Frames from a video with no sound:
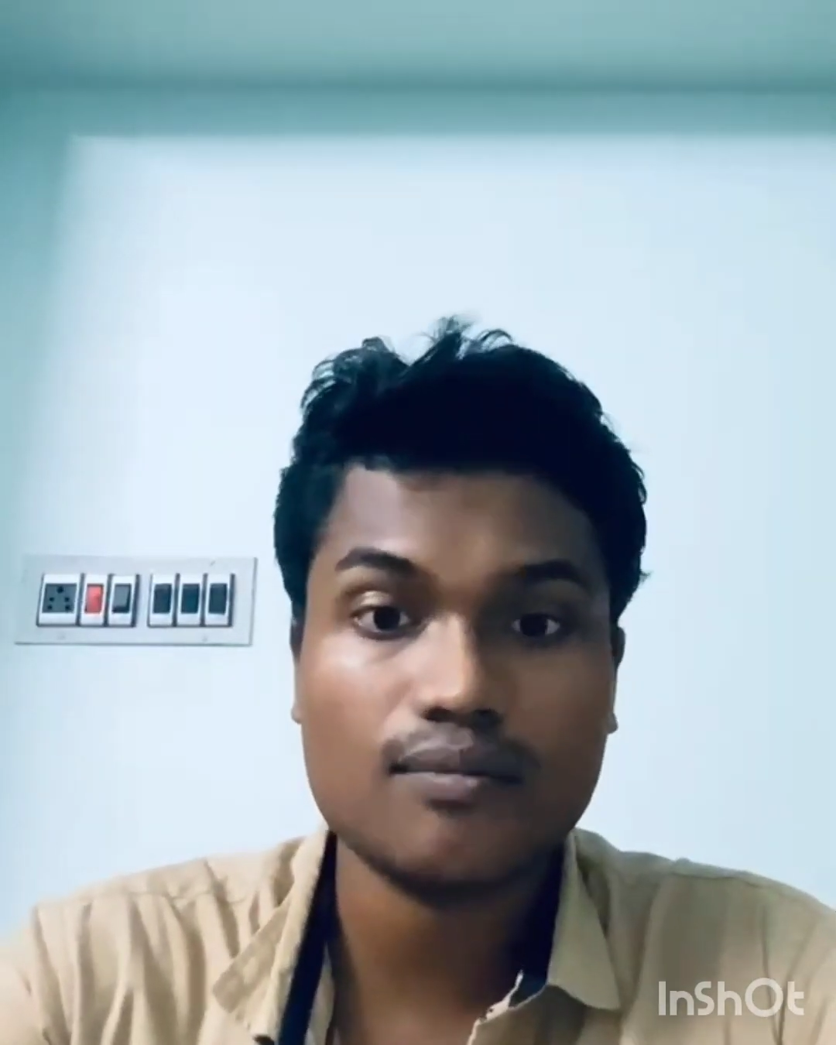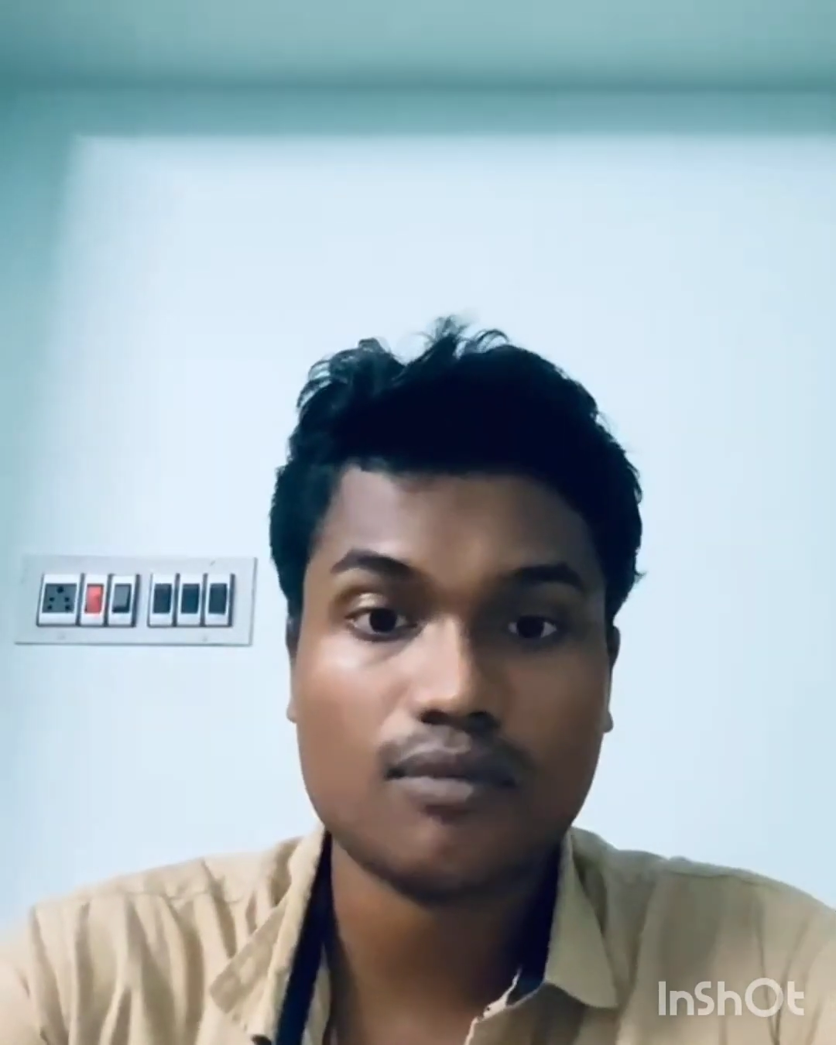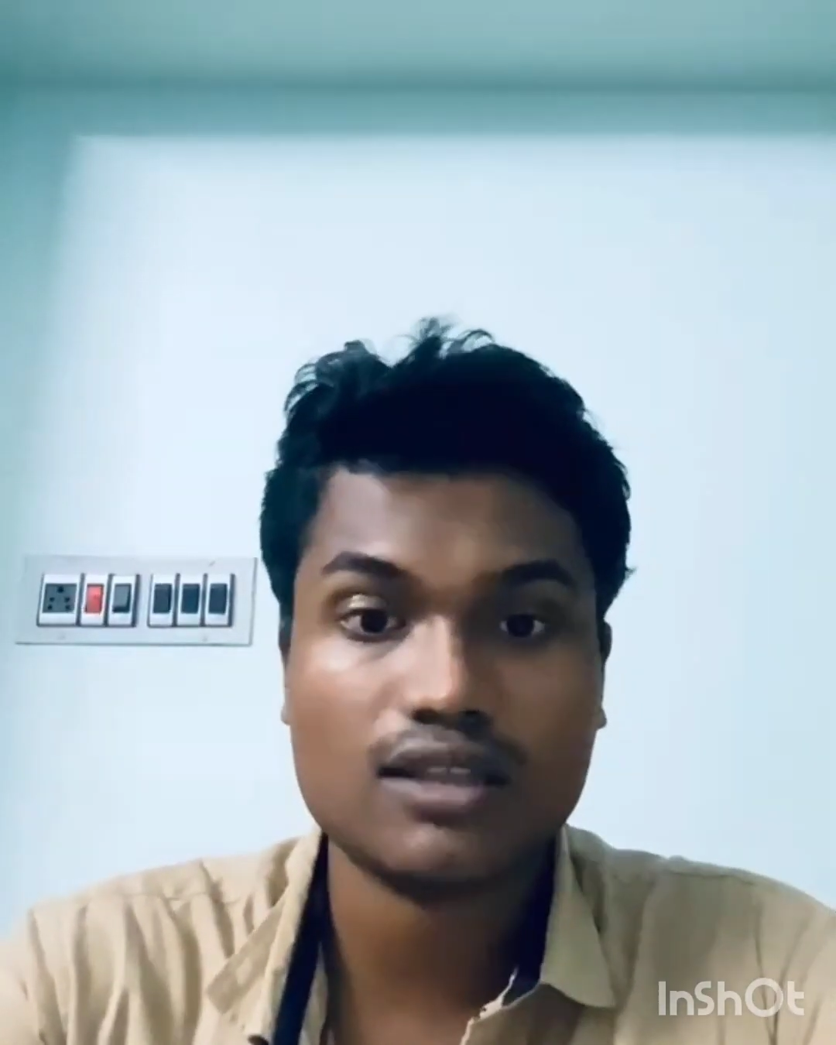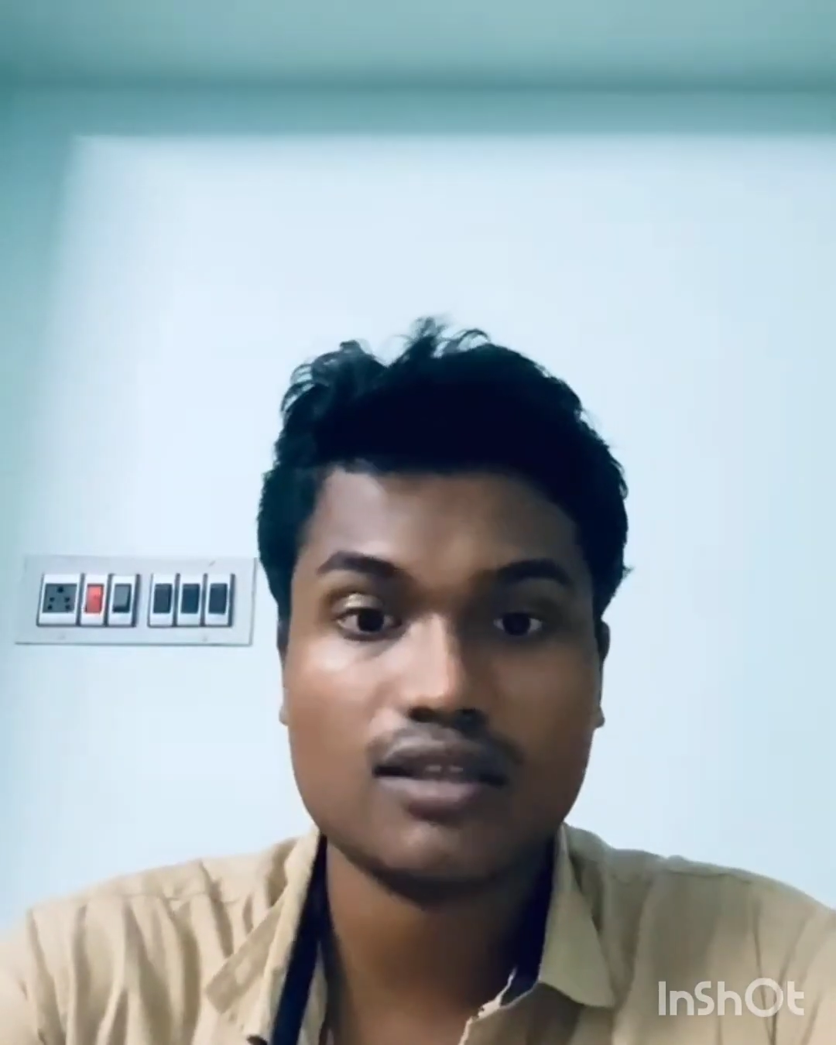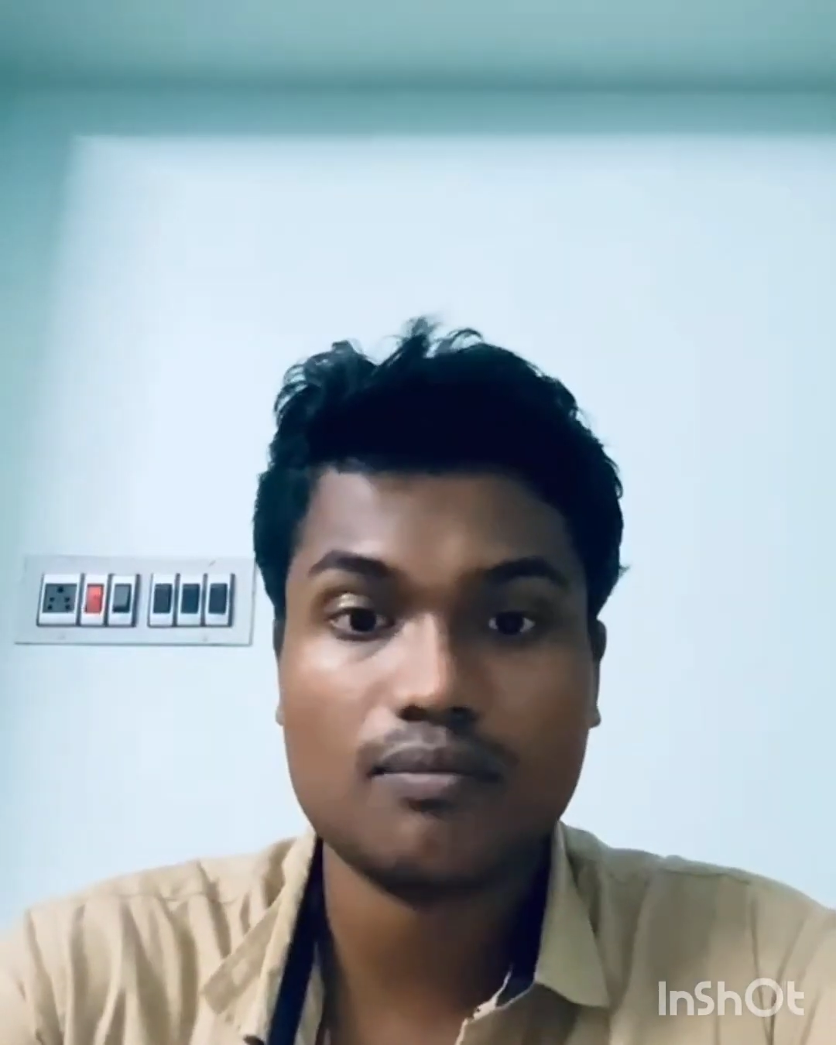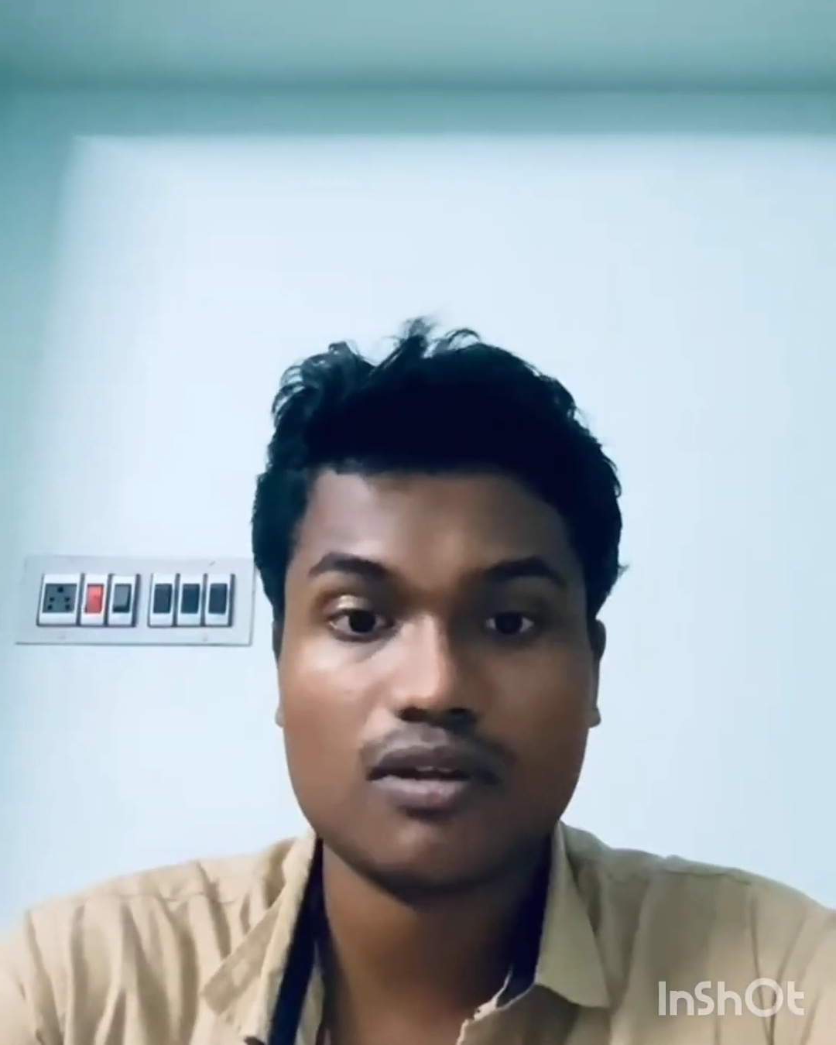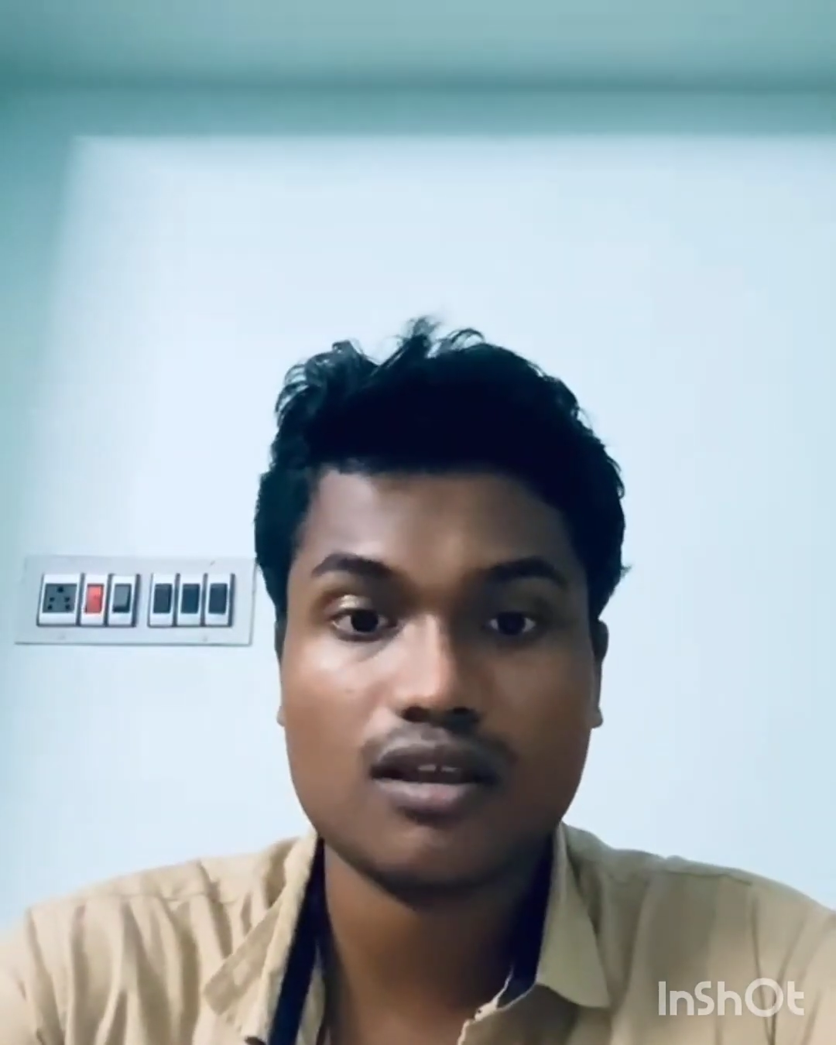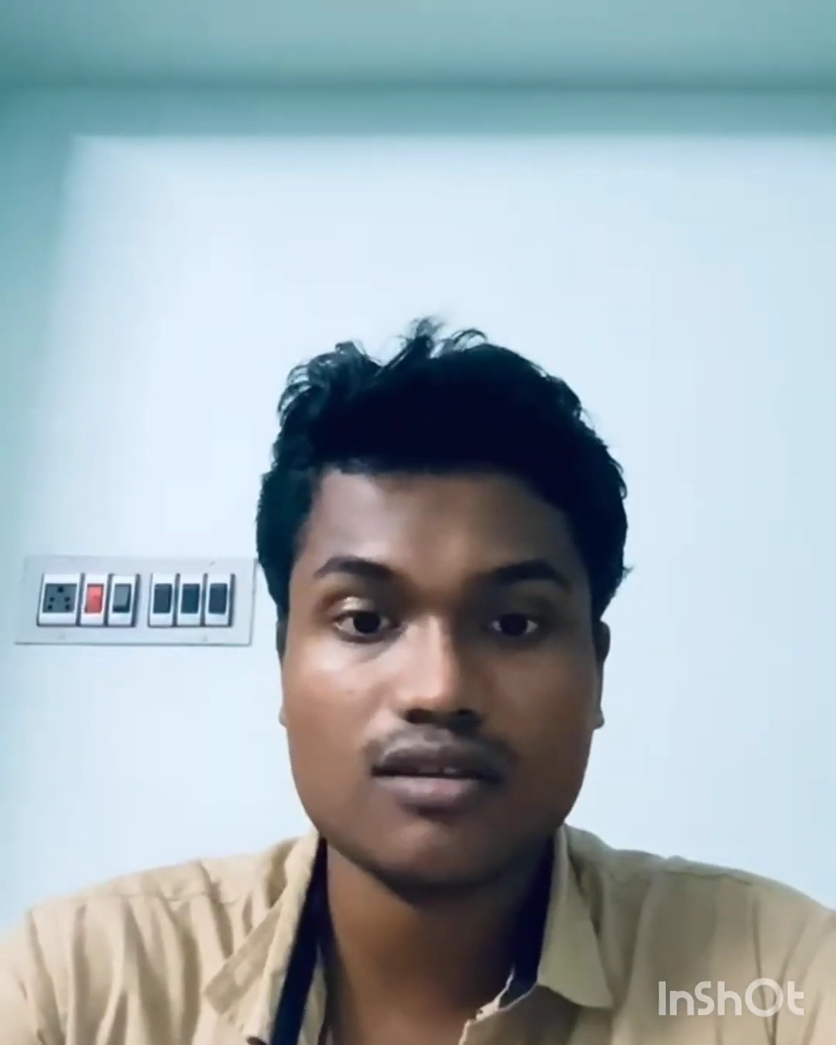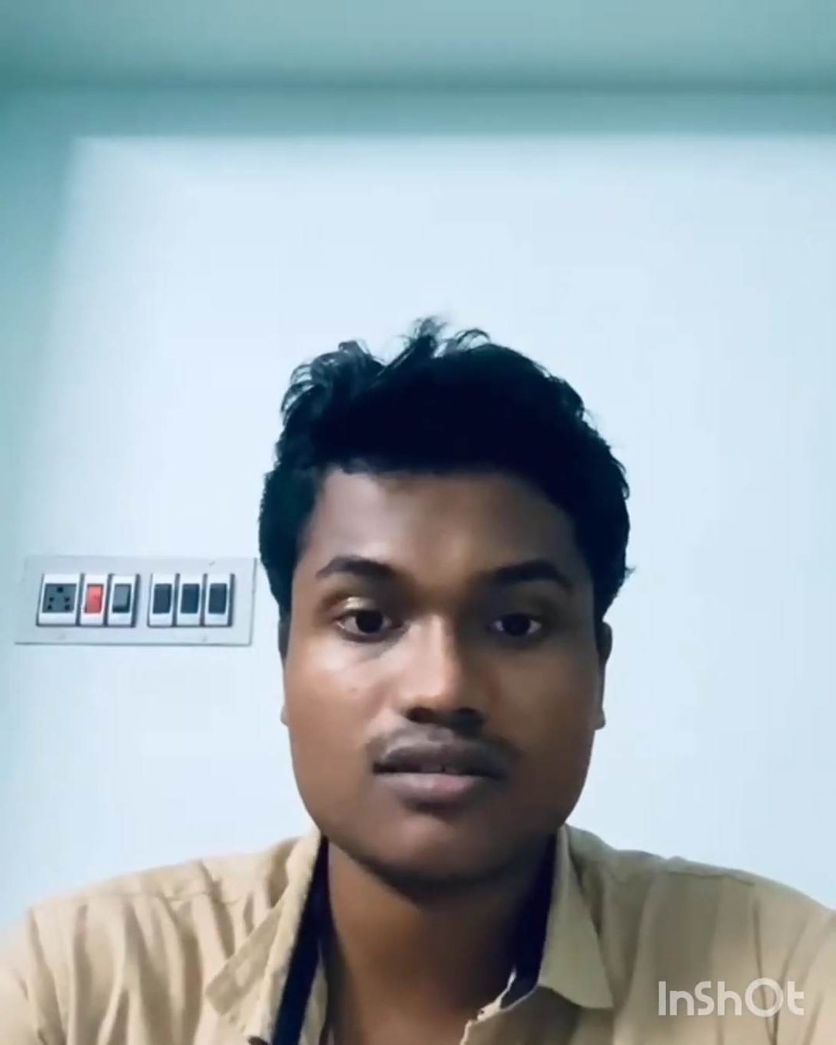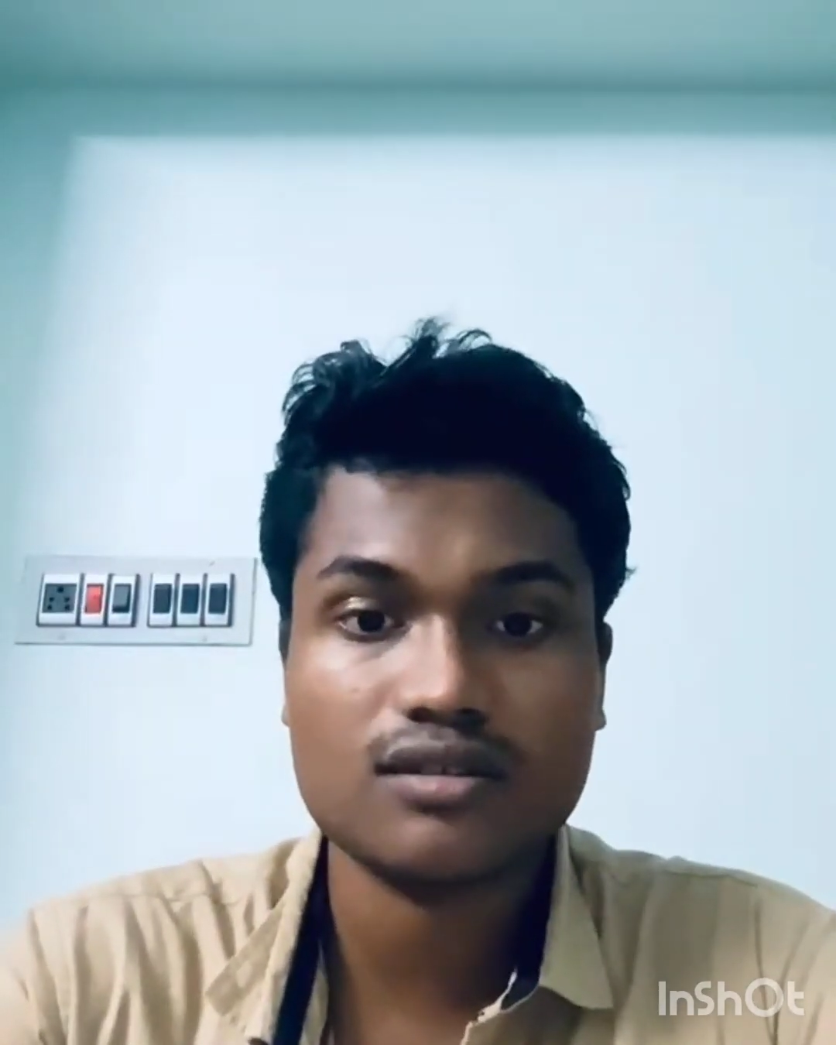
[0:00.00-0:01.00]
Madhya
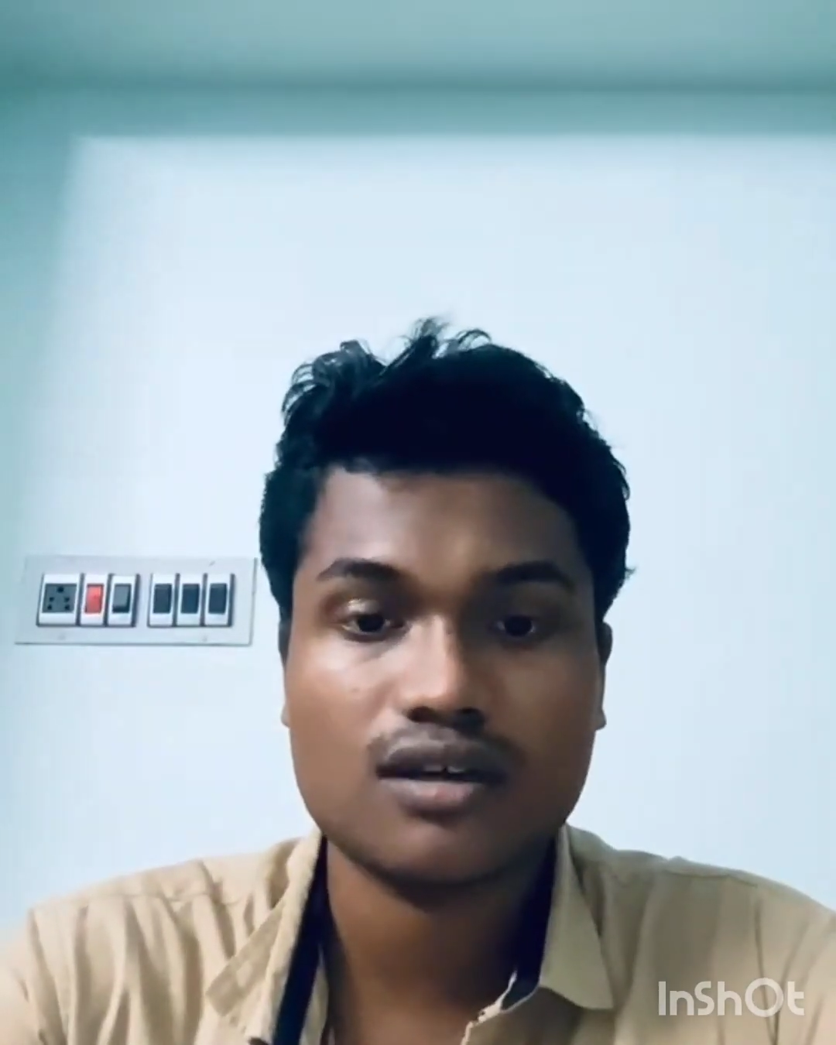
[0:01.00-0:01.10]
Pradesh,